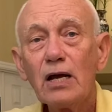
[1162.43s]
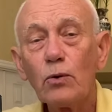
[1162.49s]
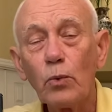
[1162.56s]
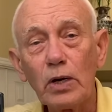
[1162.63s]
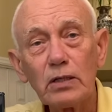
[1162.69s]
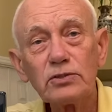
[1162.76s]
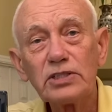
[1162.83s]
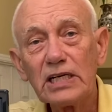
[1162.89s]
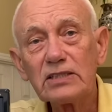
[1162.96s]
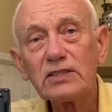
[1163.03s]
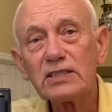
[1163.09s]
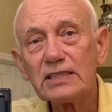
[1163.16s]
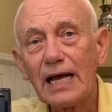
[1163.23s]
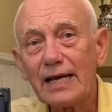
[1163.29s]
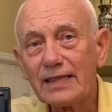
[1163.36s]
Well,
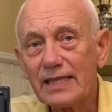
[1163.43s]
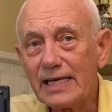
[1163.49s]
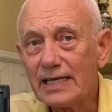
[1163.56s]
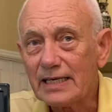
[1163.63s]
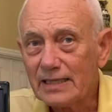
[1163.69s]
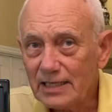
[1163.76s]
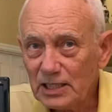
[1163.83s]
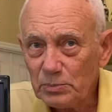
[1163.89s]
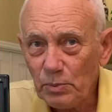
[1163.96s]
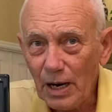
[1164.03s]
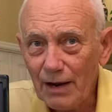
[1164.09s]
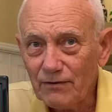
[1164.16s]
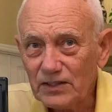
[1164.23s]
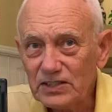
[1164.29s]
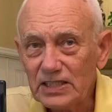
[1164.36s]
Jesus, I think, in this
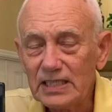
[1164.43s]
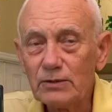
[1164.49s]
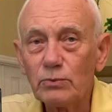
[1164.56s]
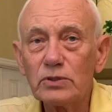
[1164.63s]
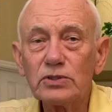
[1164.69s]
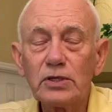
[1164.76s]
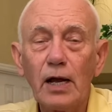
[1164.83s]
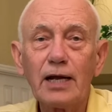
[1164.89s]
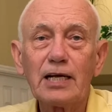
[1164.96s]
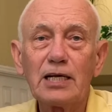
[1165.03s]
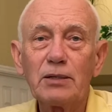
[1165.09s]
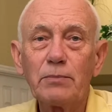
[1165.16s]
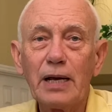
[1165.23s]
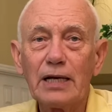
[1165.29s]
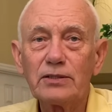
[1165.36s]
prophecy was talking
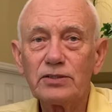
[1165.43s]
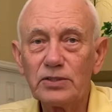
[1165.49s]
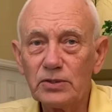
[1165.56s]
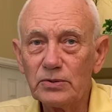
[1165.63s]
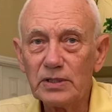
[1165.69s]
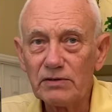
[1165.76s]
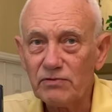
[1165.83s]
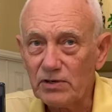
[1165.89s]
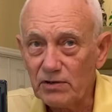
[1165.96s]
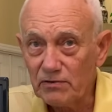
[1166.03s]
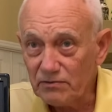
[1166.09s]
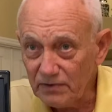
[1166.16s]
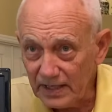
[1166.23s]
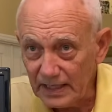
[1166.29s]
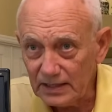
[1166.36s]
about two different
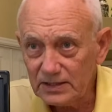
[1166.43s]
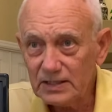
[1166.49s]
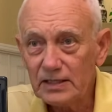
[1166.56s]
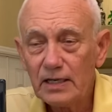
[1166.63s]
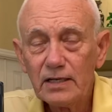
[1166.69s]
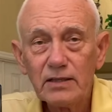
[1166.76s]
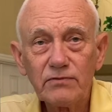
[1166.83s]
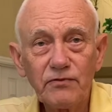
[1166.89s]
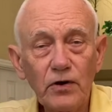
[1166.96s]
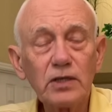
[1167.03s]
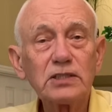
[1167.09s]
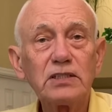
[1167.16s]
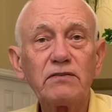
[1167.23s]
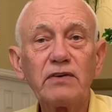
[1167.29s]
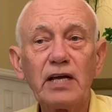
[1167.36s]
events.
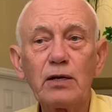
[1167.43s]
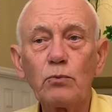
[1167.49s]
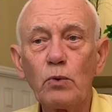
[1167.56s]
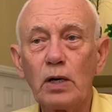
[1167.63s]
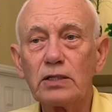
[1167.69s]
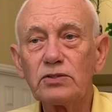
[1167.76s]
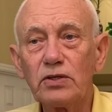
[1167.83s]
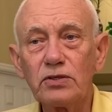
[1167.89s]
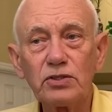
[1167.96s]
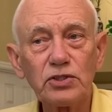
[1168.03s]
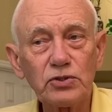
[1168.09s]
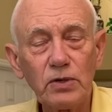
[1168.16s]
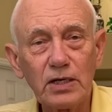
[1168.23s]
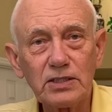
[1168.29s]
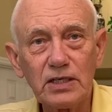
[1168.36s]
First event was the
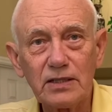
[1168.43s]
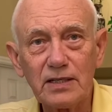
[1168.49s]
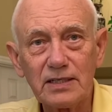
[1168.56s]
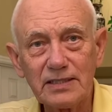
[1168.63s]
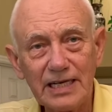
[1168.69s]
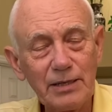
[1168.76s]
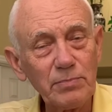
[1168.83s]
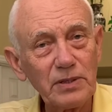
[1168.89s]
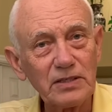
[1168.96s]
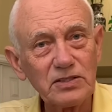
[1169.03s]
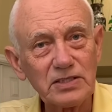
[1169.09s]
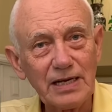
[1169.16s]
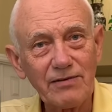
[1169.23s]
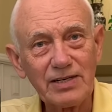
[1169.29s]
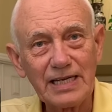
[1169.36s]
destruction of the temple in
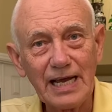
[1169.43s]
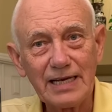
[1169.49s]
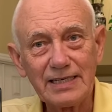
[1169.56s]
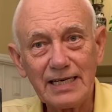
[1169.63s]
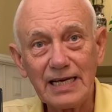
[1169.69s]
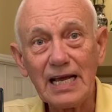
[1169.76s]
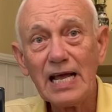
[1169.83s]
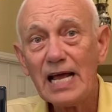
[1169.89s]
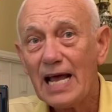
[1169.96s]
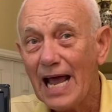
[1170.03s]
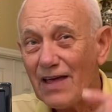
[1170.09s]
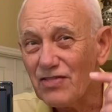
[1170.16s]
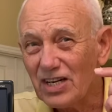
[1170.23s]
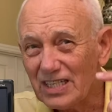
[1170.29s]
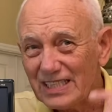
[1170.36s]
seventy A D,
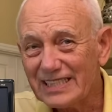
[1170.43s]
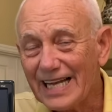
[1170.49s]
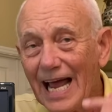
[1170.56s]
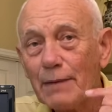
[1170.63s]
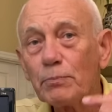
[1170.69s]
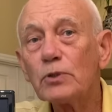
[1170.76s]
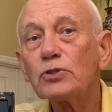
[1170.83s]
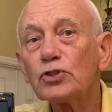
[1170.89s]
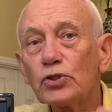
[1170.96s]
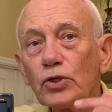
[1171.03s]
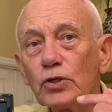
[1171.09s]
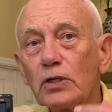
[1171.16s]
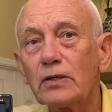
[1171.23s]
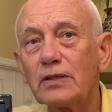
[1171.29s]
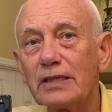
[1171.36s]
and the disciples
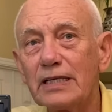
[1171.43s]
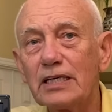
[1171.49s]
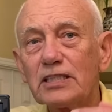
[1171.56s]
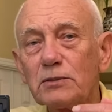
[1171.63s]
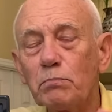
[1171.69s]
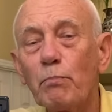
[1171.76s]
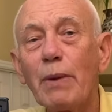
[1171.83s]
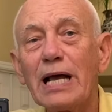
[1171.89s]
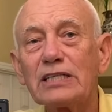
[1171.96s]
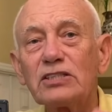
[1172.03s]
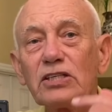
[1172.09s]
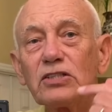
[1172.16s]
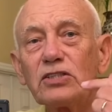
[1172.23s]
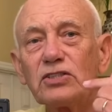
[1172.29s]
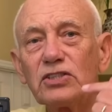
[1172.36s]
took this
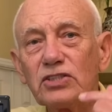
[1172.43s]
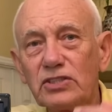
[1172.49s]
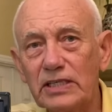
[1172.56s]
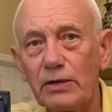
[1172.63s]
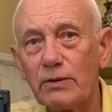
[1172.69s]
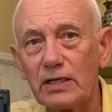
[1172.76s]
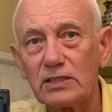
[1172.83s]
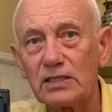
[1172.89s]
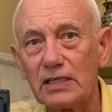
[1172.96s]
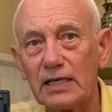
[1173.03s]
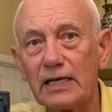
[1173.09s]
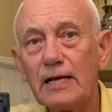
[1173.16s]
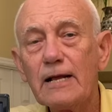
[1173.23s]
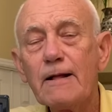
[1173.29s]
message seriously.